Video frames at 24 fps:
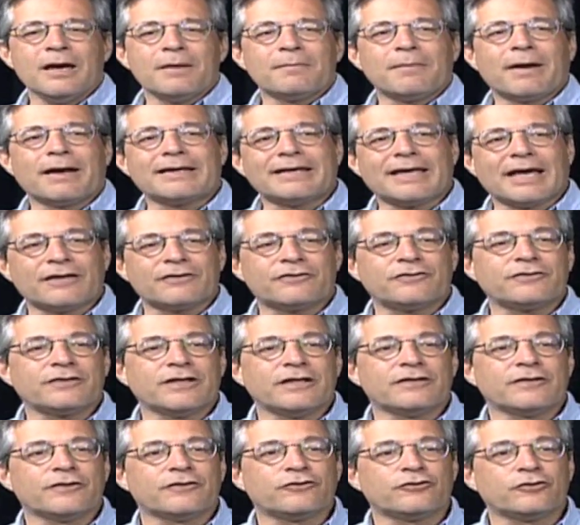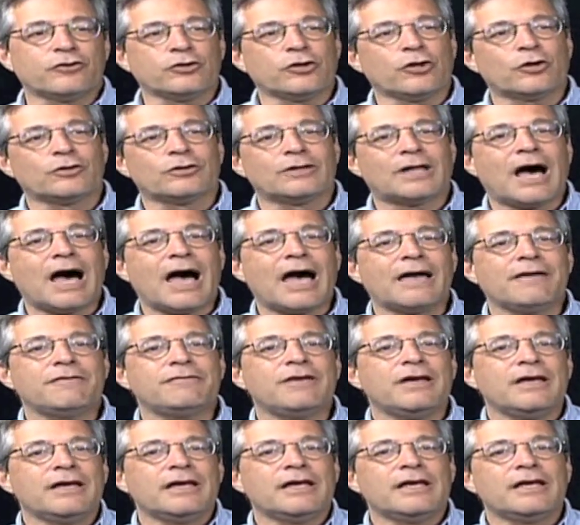My guest in the studio
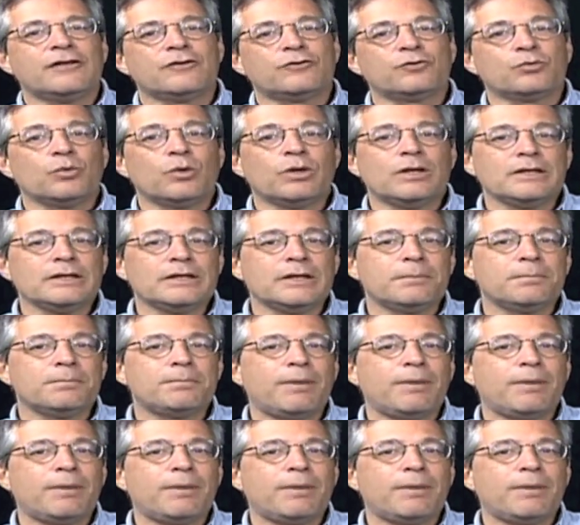live is William